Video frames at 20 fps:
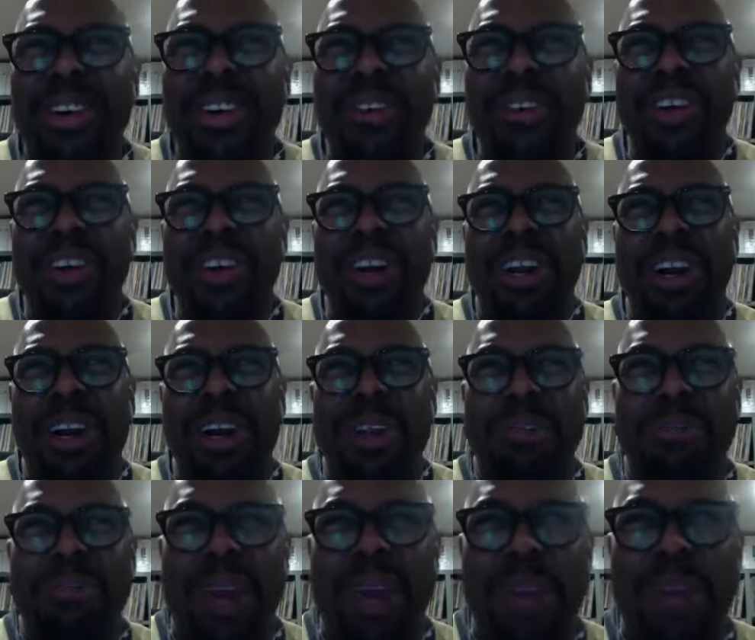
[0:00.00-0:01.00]
one of the other
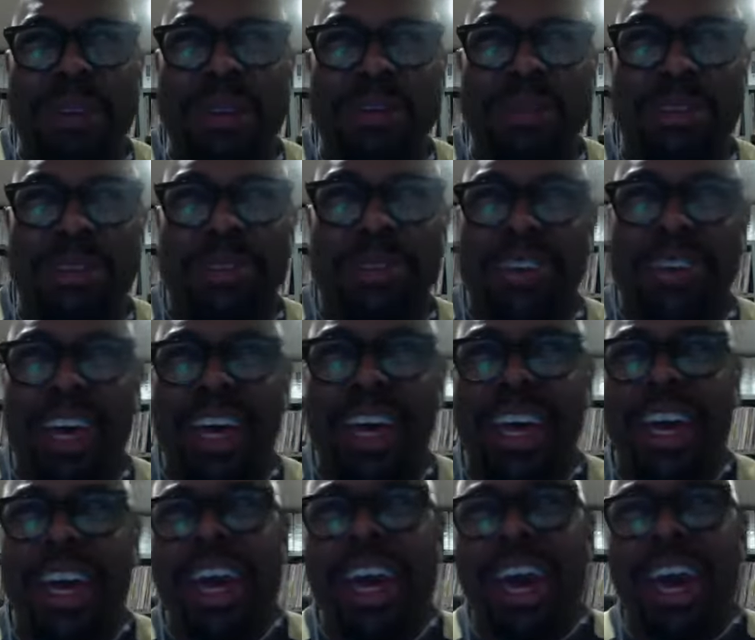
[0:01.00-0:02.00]
band members was like,
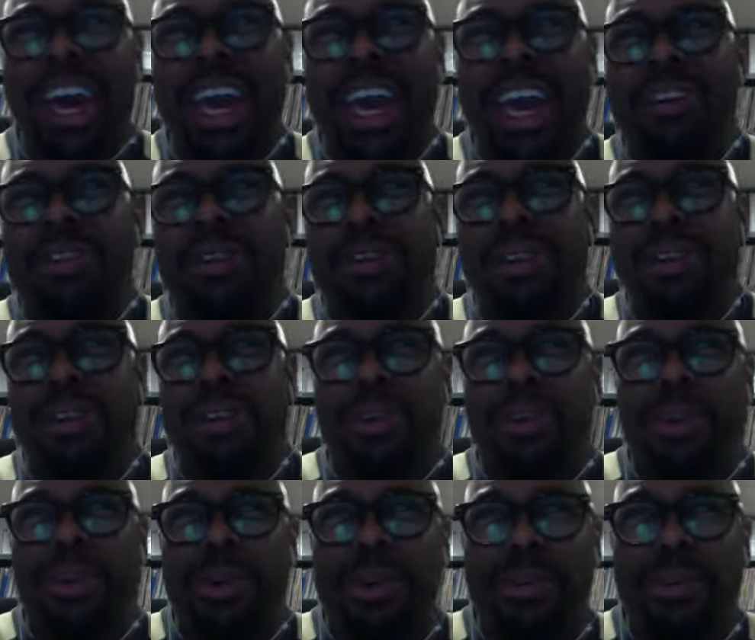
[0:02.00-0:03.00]
"Hey, it's, it's
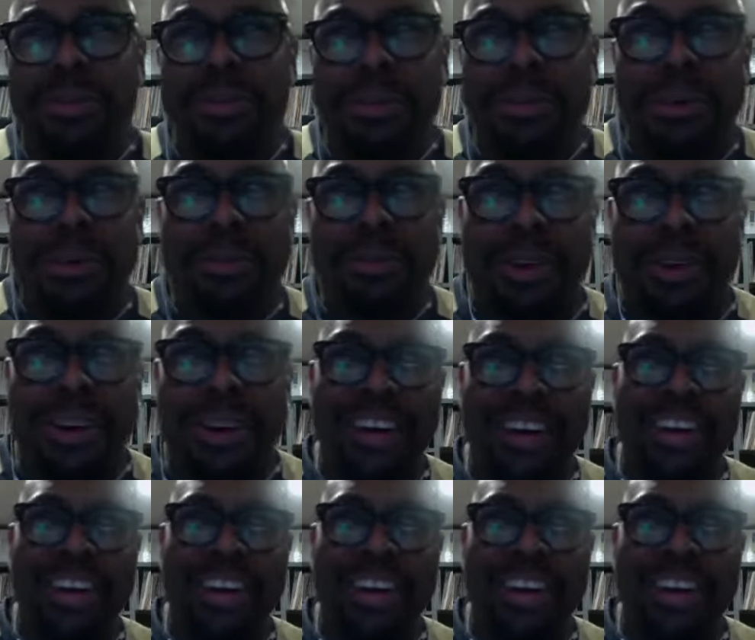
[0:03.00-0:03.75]
quarter to four, bro."